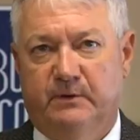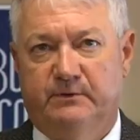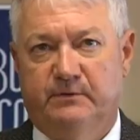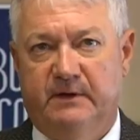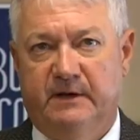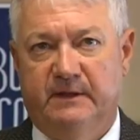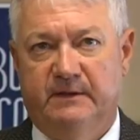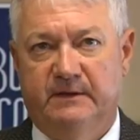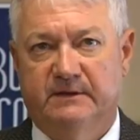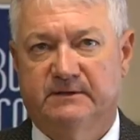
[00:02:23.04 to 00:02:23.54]

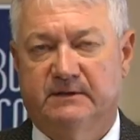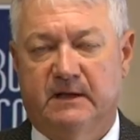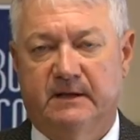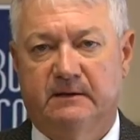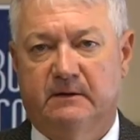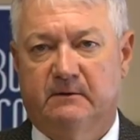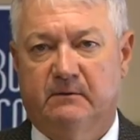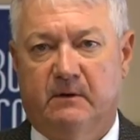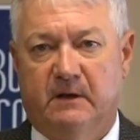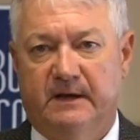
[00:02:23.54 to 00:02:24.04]
treating this
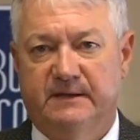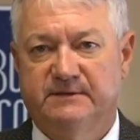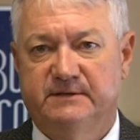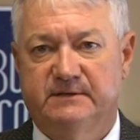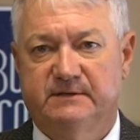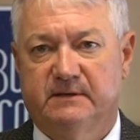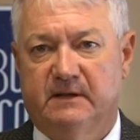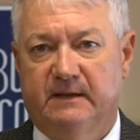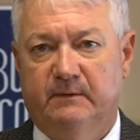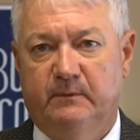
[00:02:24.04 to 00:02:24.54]
like a
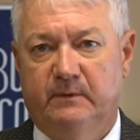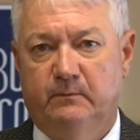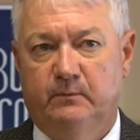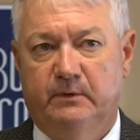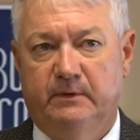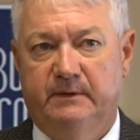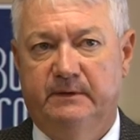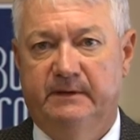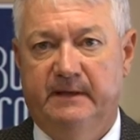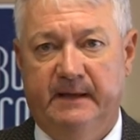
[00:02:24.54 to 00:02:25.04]
crisis, like we
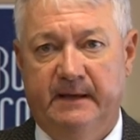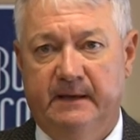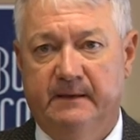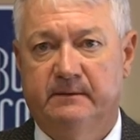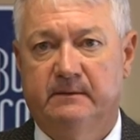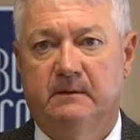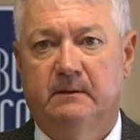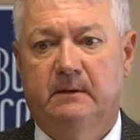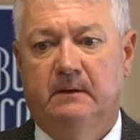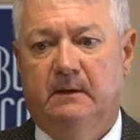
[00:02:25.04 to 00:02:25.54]
would a death